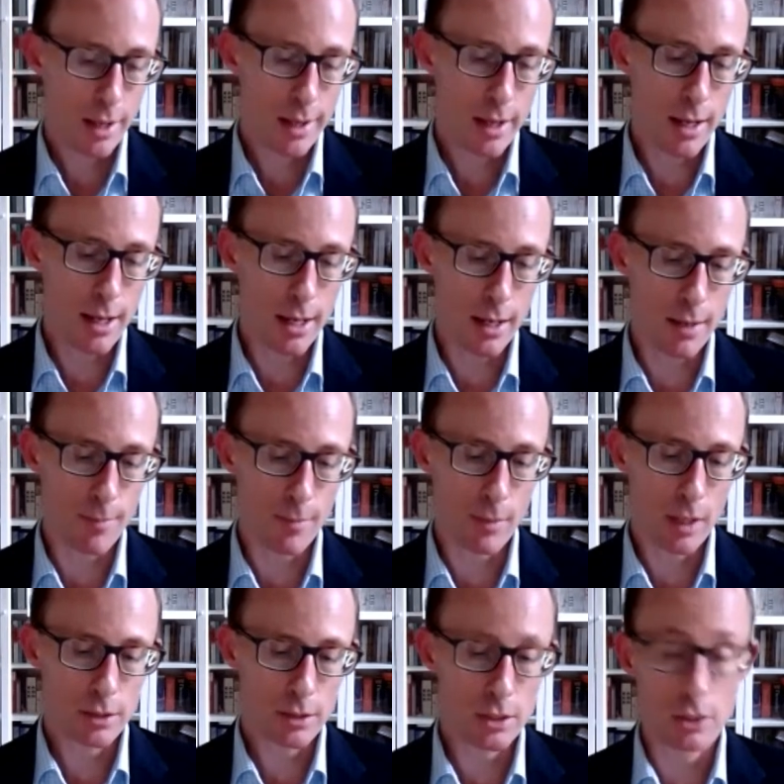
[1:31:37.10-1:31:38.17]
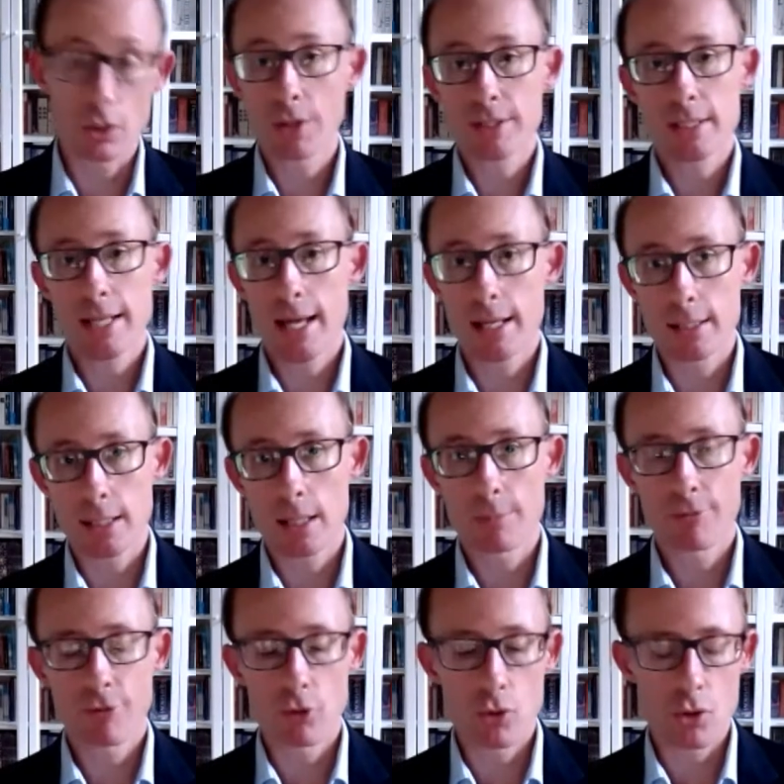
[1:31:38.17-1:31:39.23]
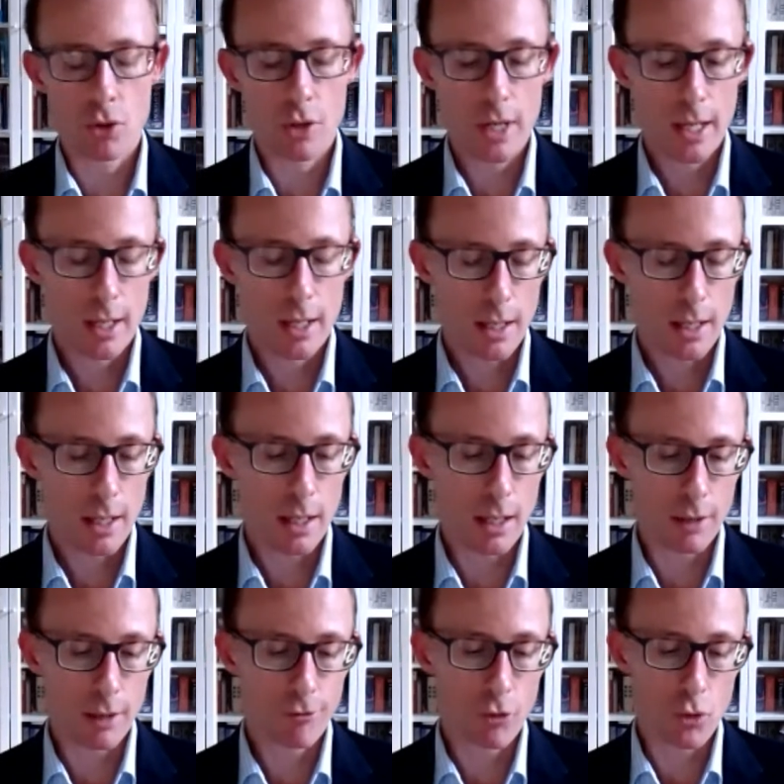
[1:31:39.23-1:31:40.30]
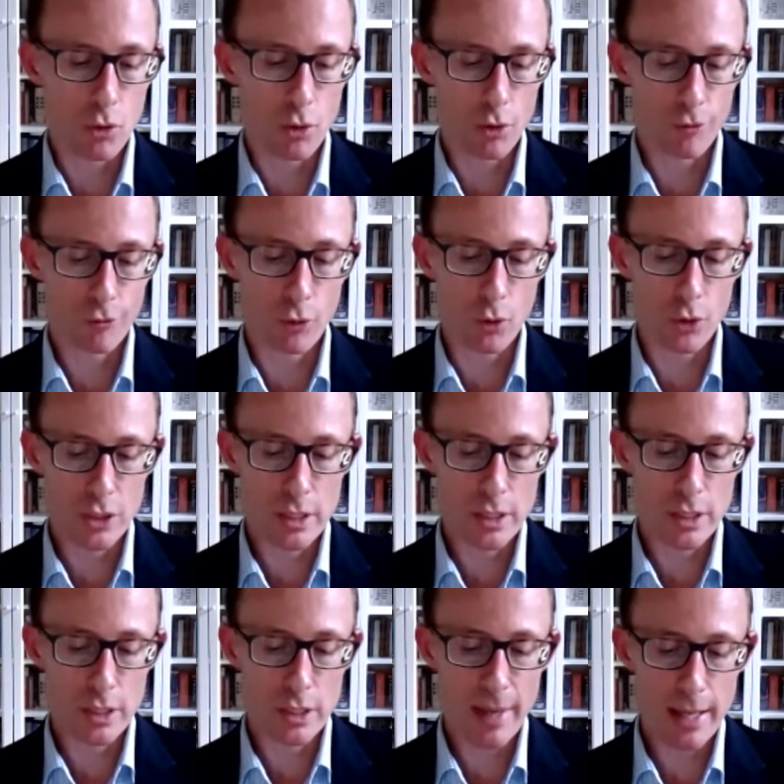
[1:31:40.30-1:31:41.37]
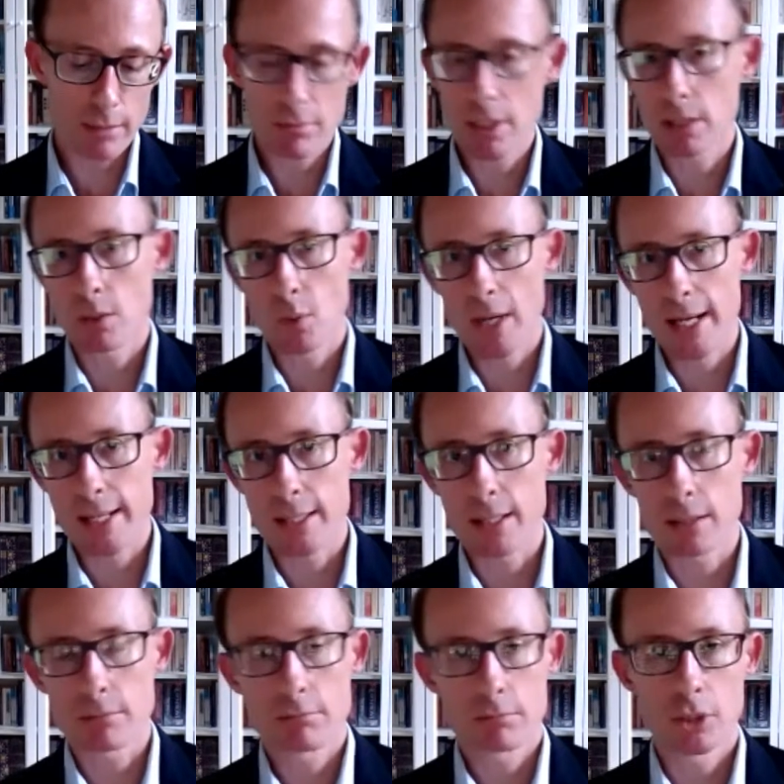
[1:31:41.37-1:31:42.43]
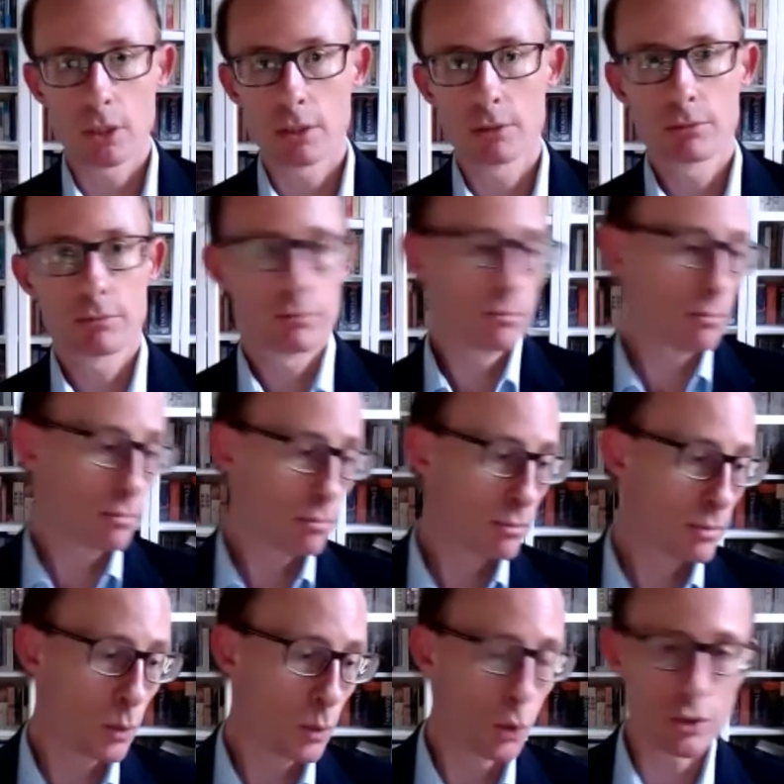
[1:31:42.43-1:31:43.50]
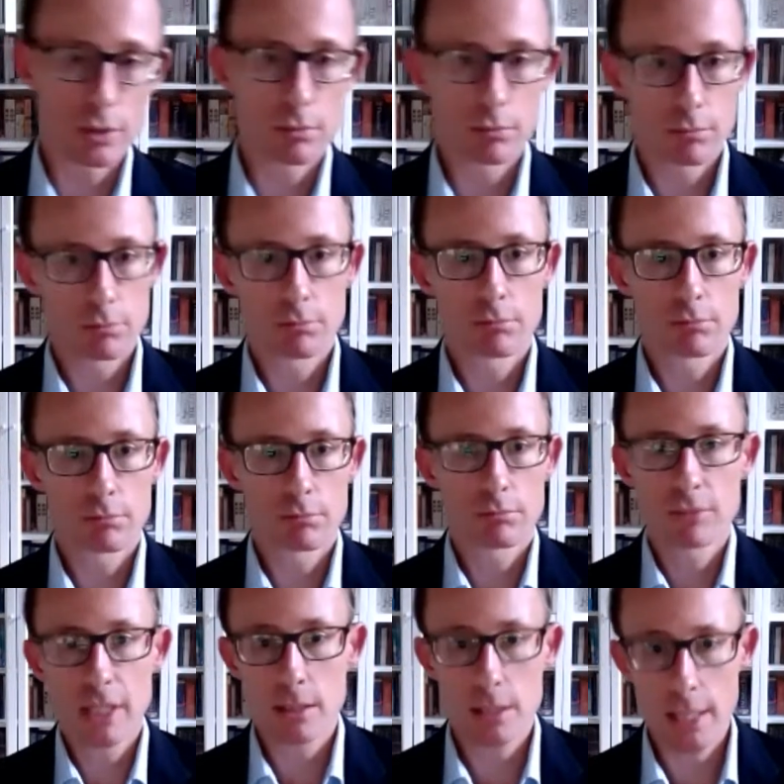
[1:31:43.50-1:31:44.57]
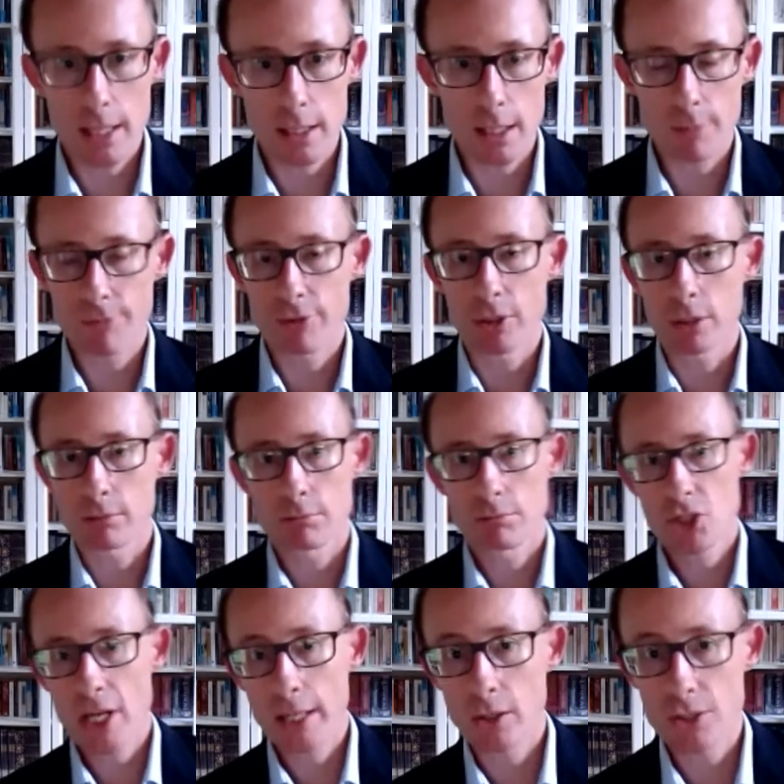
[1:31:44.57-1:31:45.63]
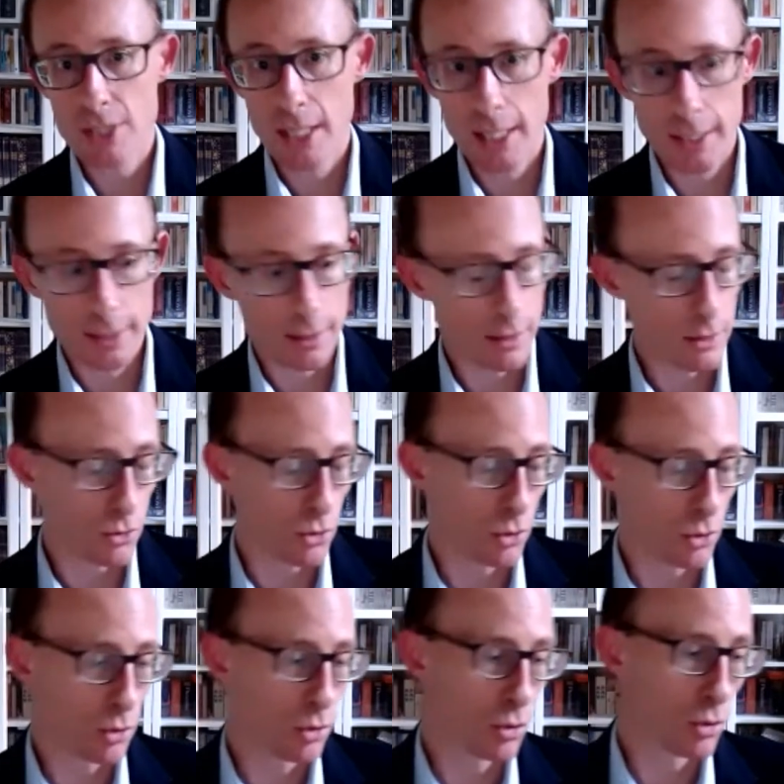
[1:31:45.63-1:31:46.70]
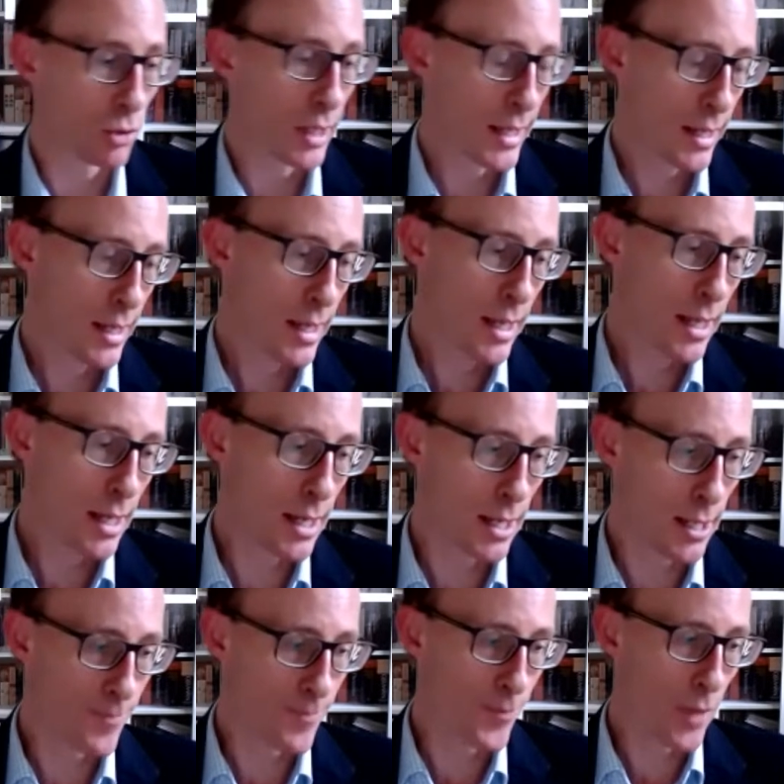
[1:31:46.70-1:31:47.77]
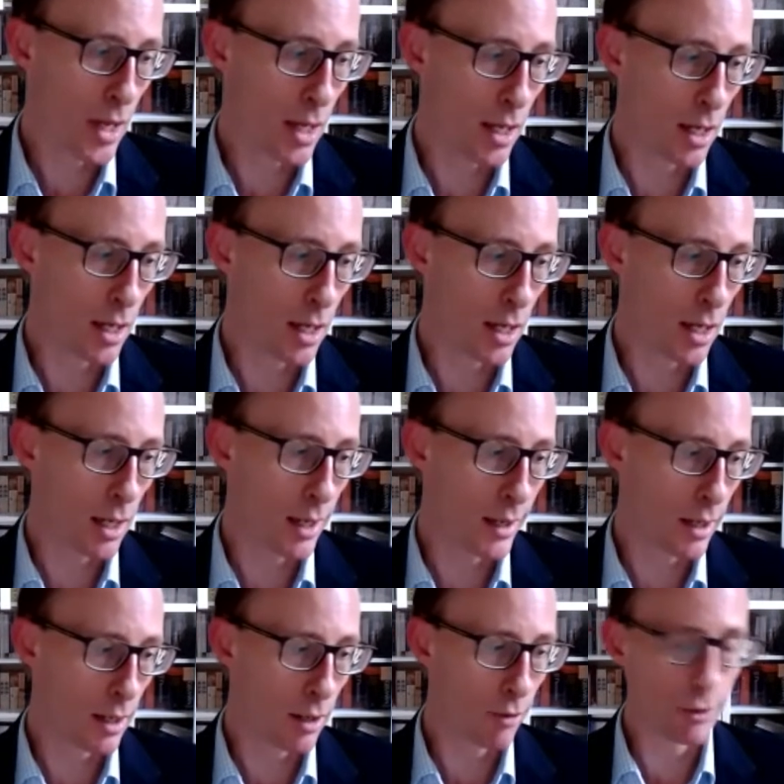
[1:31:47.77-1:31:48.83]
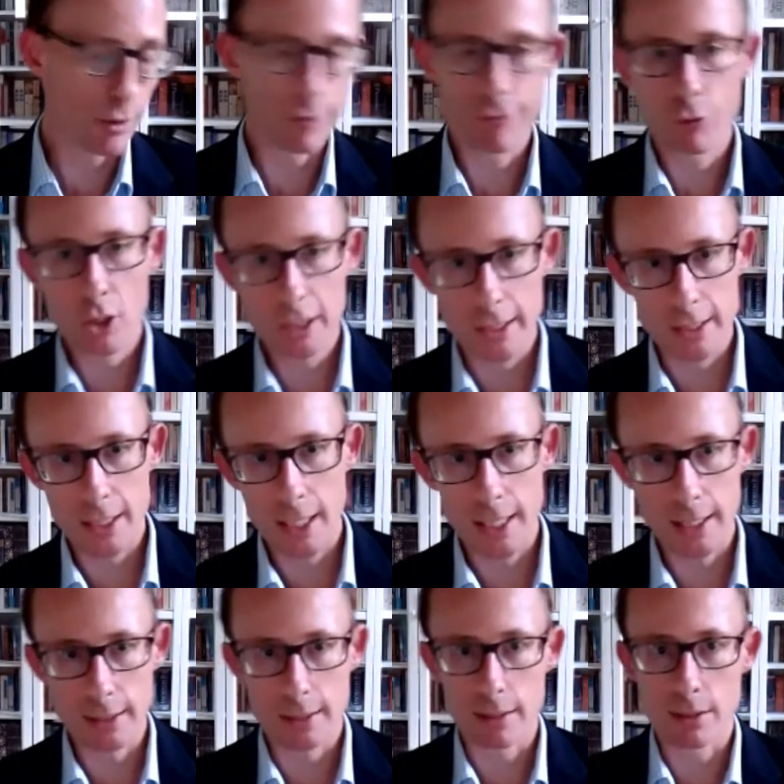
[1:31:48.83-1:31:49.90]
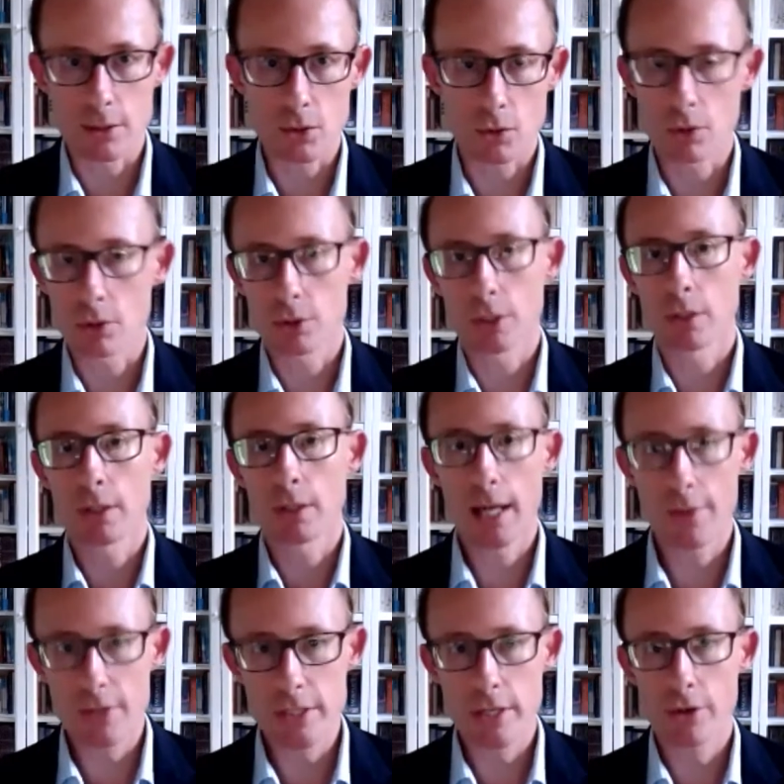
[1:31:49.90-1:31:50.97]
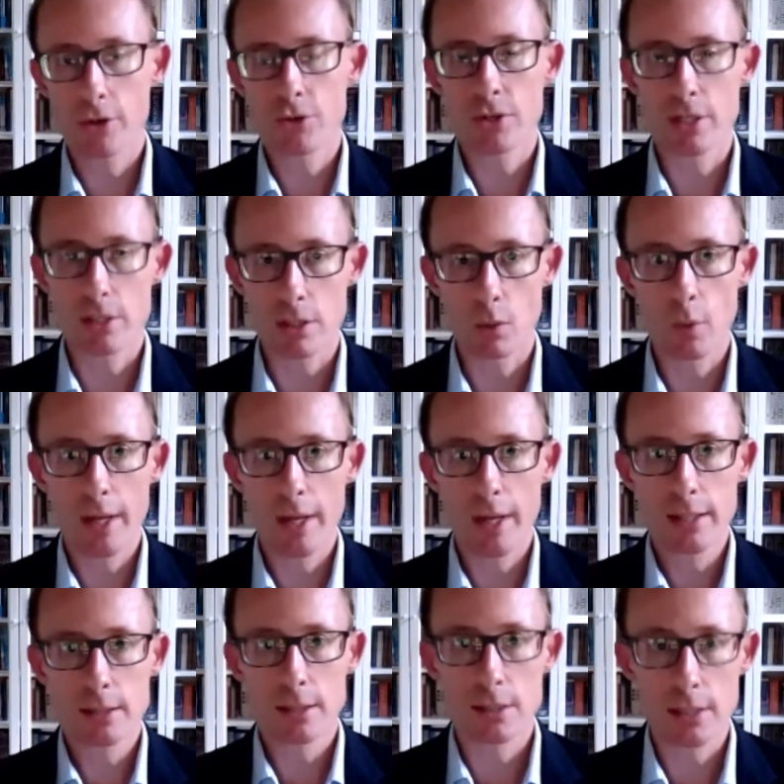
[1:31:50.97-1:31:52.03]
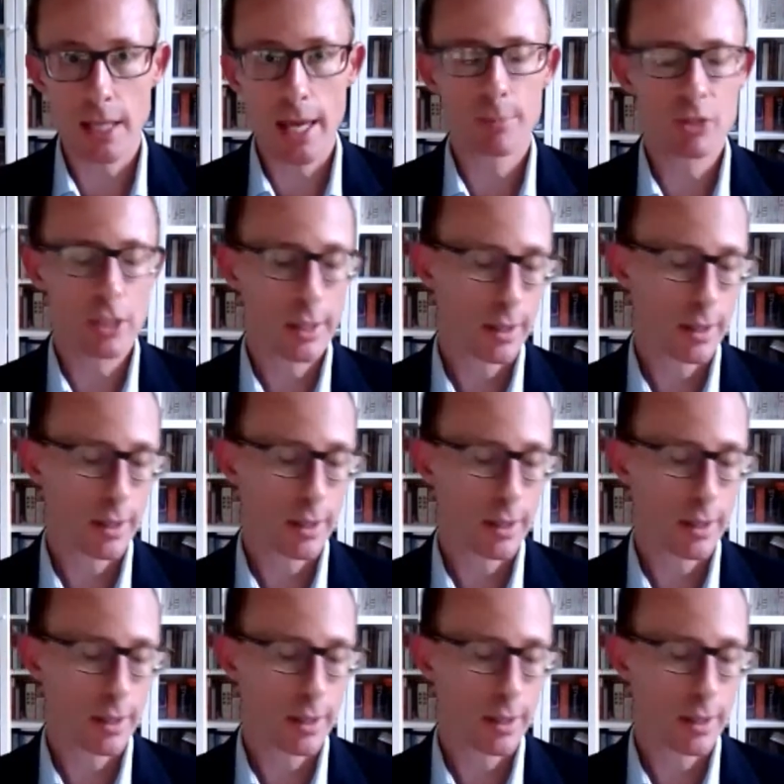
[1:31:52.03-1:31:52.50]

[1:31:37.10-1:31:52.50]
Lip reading: to not stand up for Tibet in the way that the world doesn't stand up for Chagos Islands or the Falkland Islands or other territories the West has kept